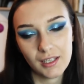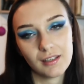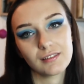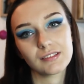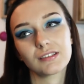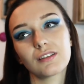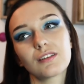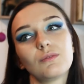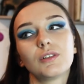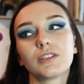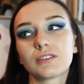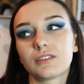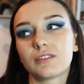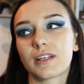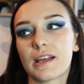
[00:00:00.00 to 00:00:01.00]
it was all the
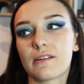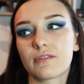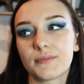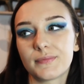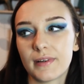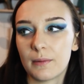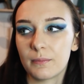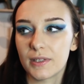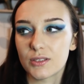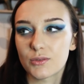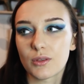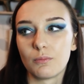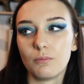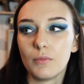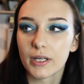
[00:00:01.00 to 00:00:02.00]
ones who came from families
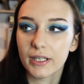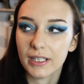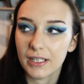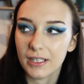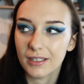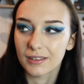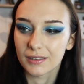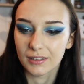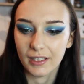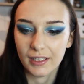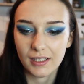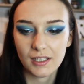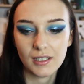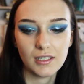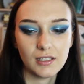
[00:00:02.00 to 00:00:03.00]
with money and, like,